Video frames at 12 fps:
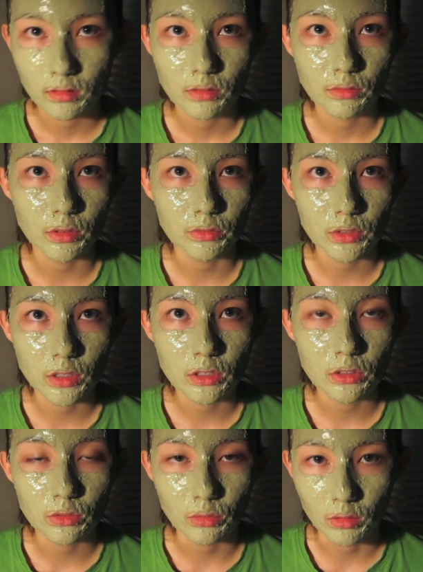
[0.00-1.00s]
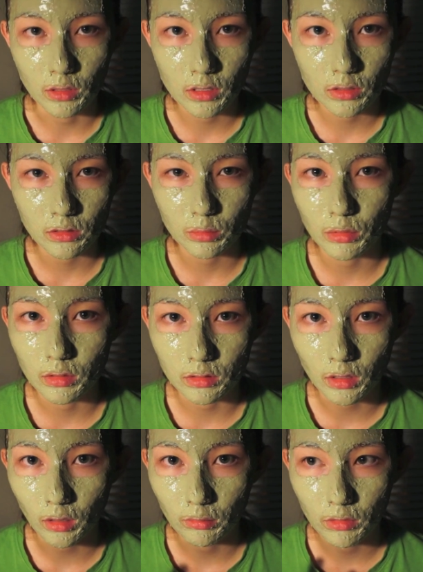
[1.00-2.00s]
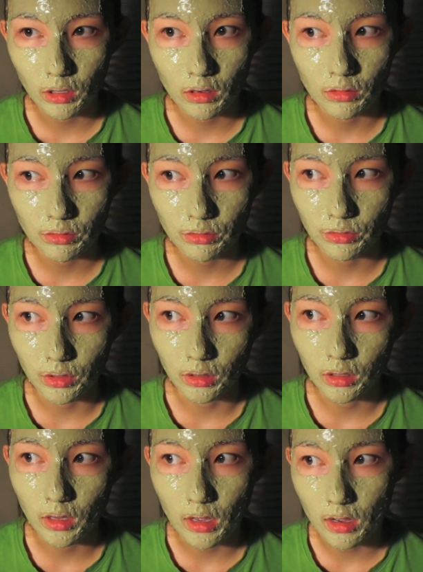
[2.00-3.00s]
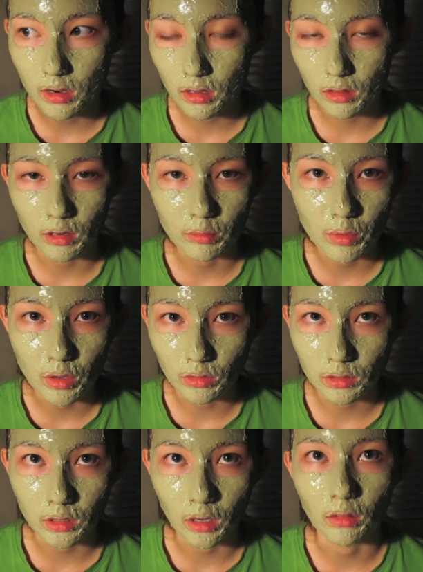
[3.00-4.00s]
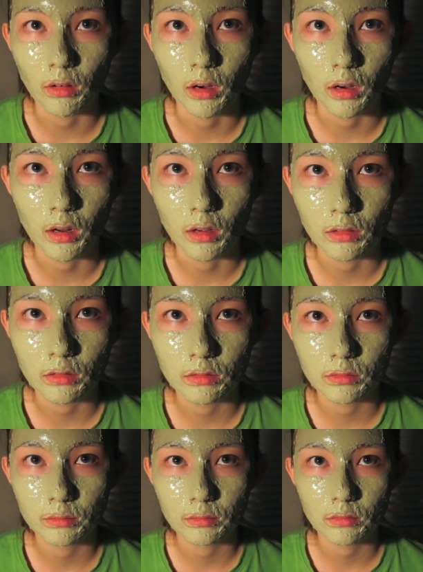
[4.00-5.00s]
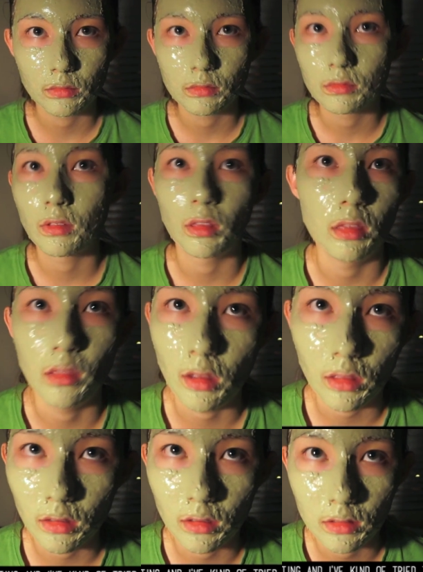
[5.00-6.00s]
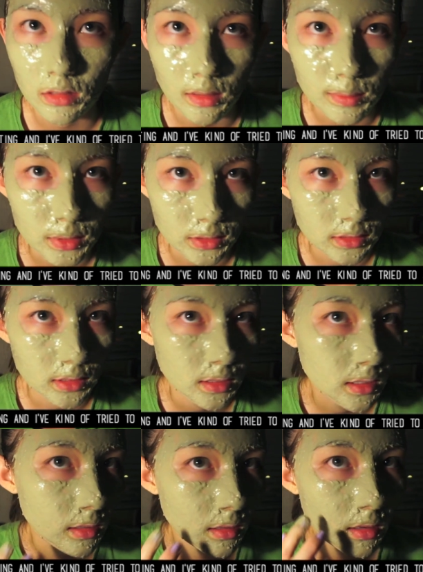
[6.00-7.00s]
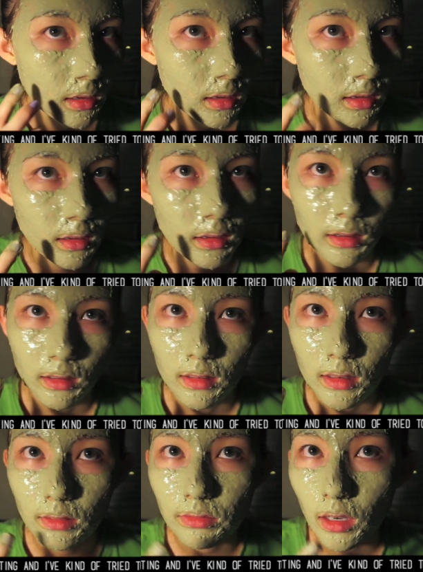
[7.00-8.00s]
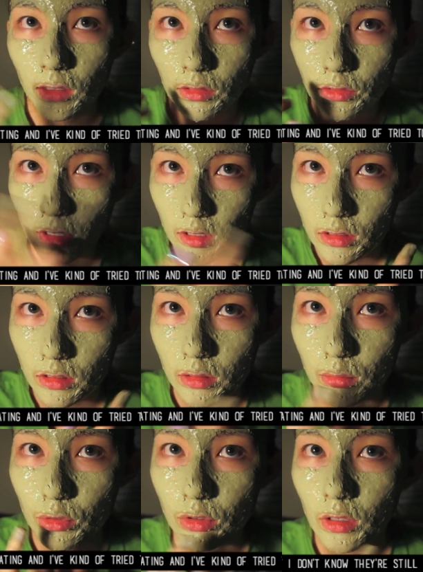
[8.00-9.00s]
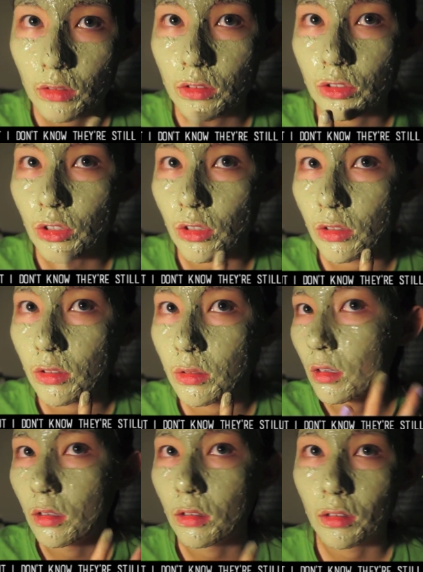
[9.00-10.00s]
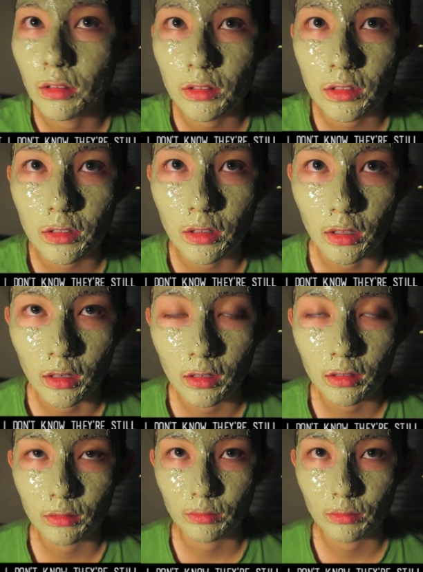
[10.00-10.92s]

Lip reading: 15 to 20 just because I'm not feeling anything pulsate right now. Nothing's like pulsating, and I've kind of tried to smooth out the chunks. I don't know, they're still there.